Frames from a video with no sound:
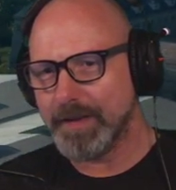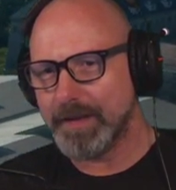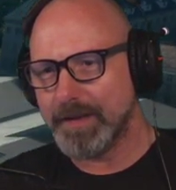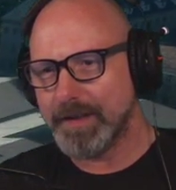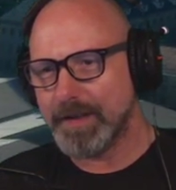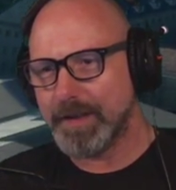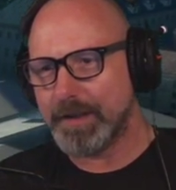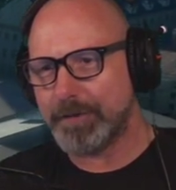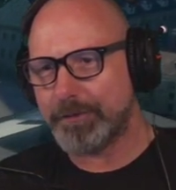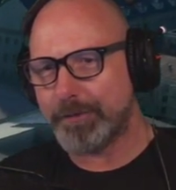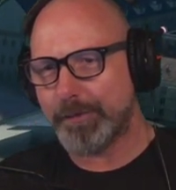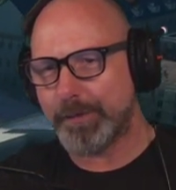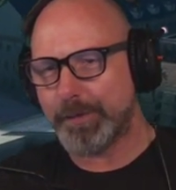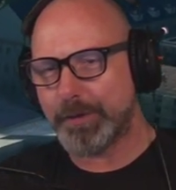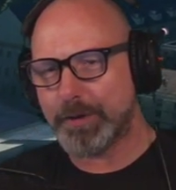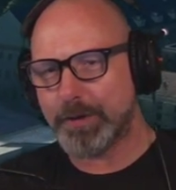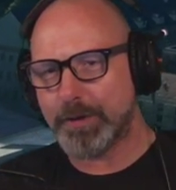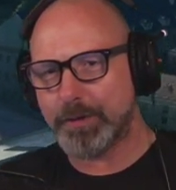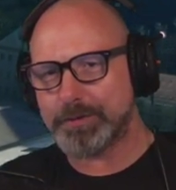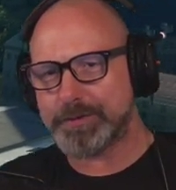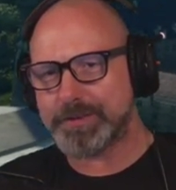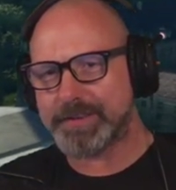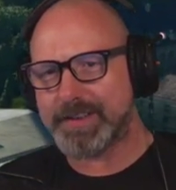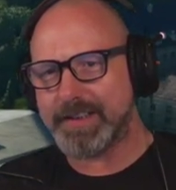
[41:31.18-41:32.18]
If you want to
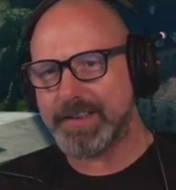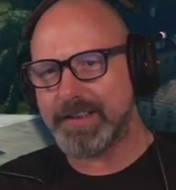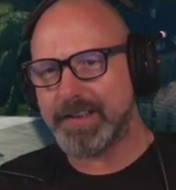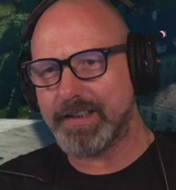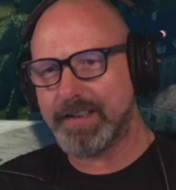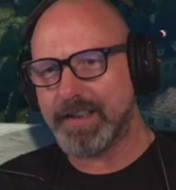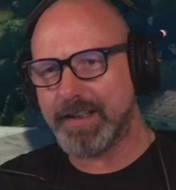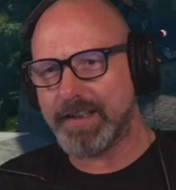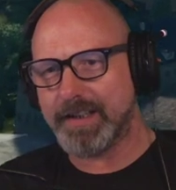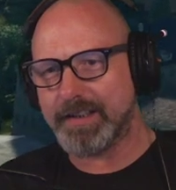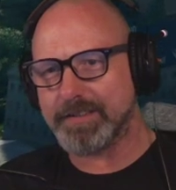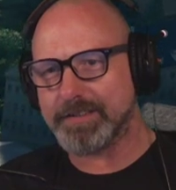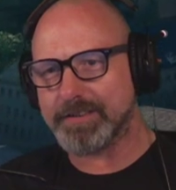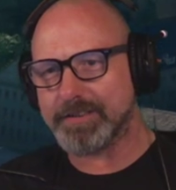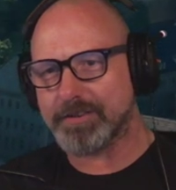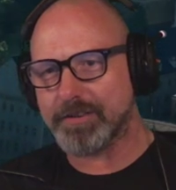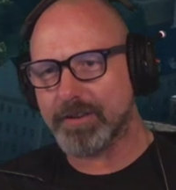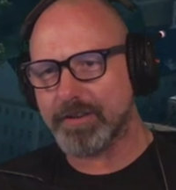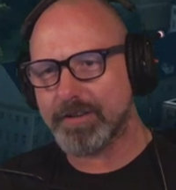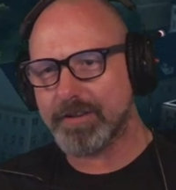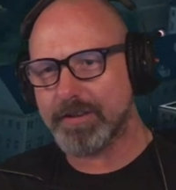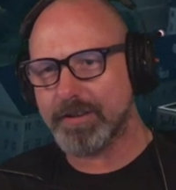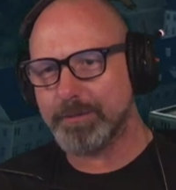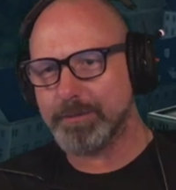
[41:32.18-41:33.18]
go skiing in
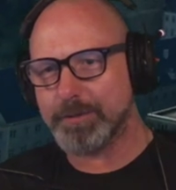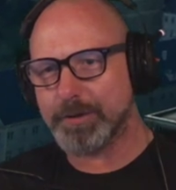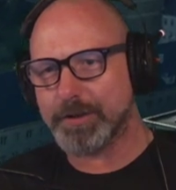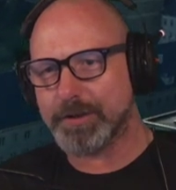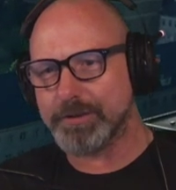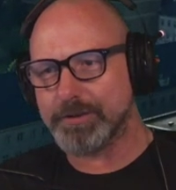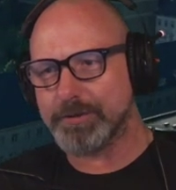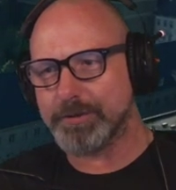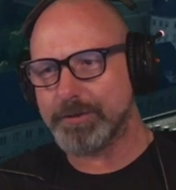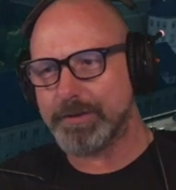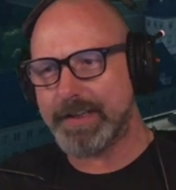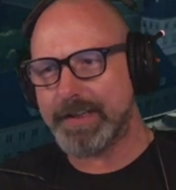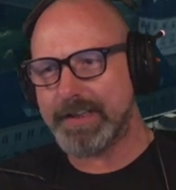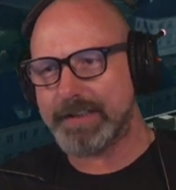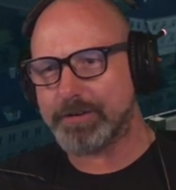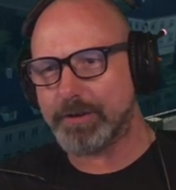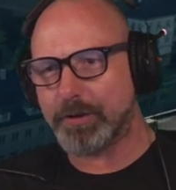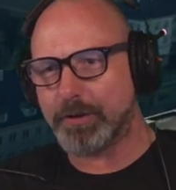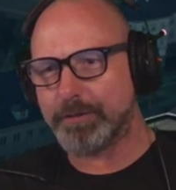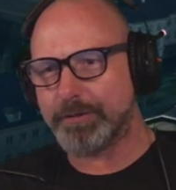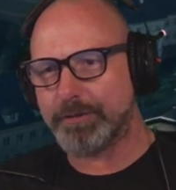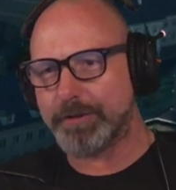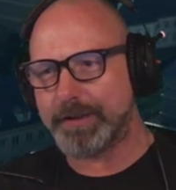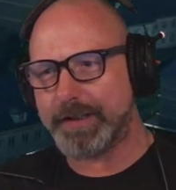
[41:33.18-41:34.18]
Stockholm, you can do that
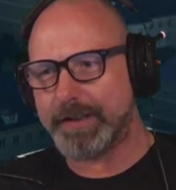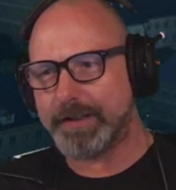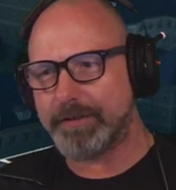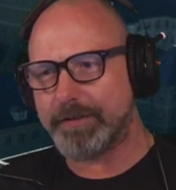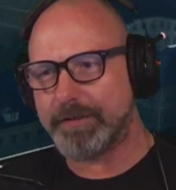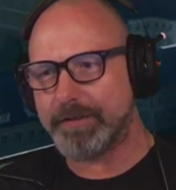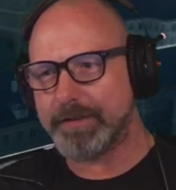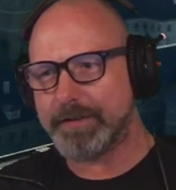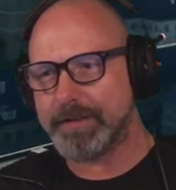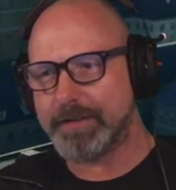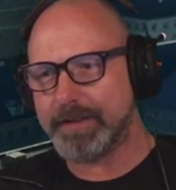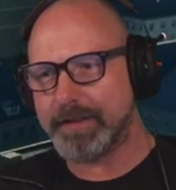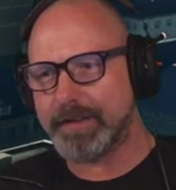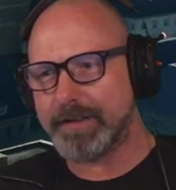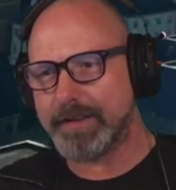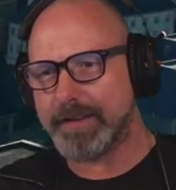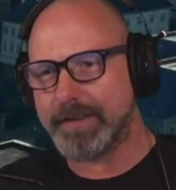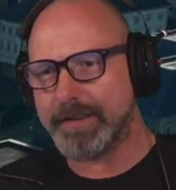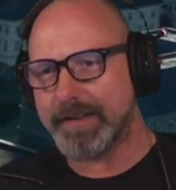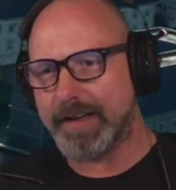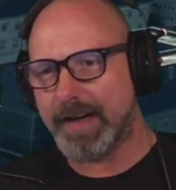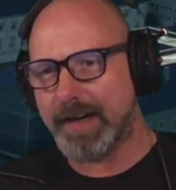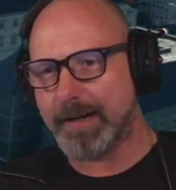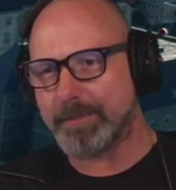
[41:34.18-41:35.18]
over here
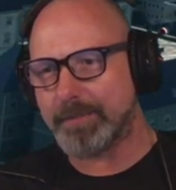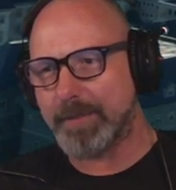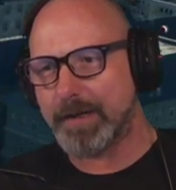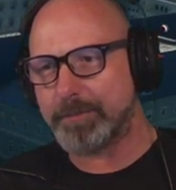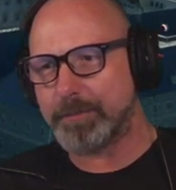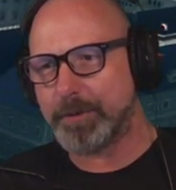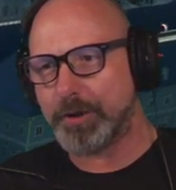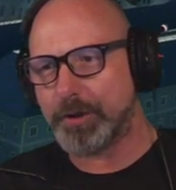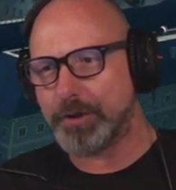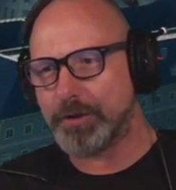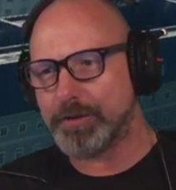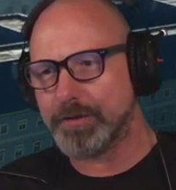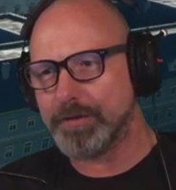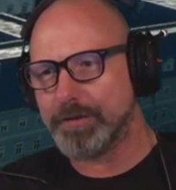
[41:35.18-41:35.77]
in Hammarby.